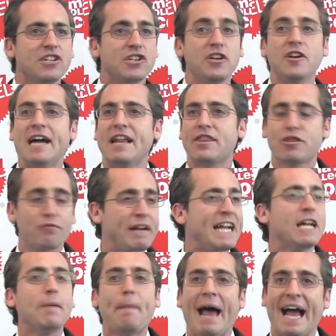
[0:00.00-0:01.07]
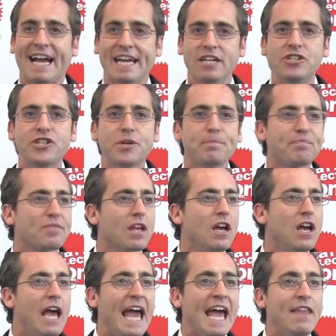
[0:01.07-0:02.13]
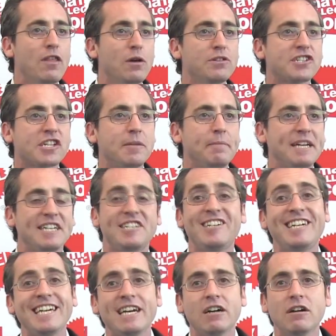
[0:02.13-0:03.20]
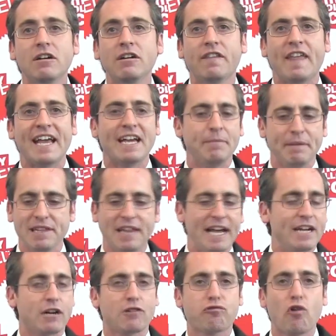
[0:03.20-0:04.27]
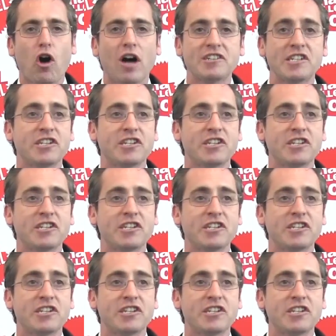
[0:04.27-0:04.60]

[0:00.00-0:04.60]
So you get 3 in a package, and those can be tiered, they can be laid across.